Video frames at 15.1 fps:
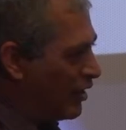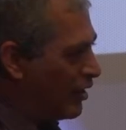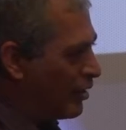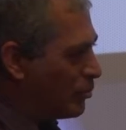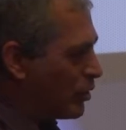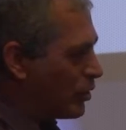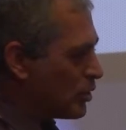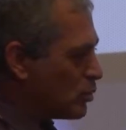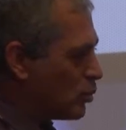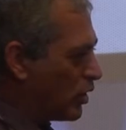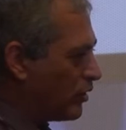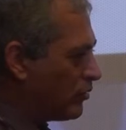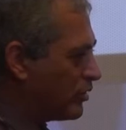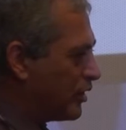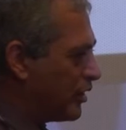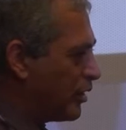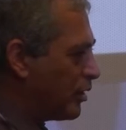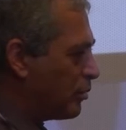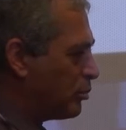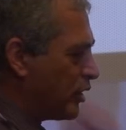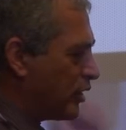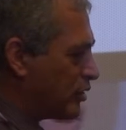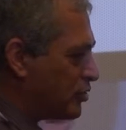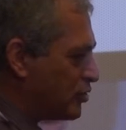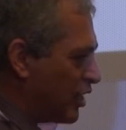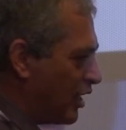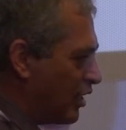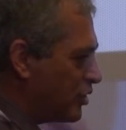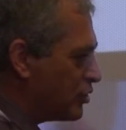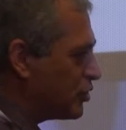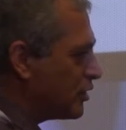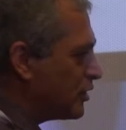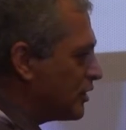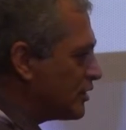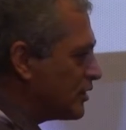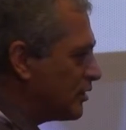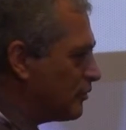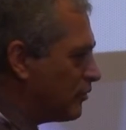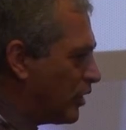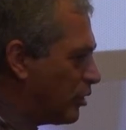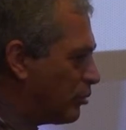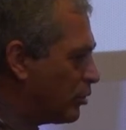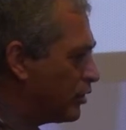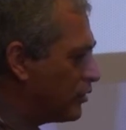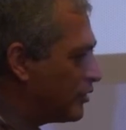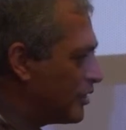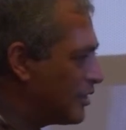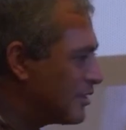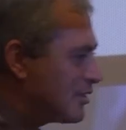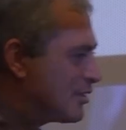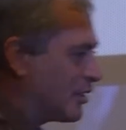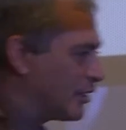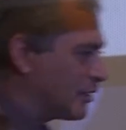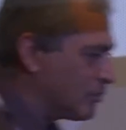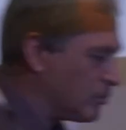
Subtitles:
because one of the biggest challenge in this environment is that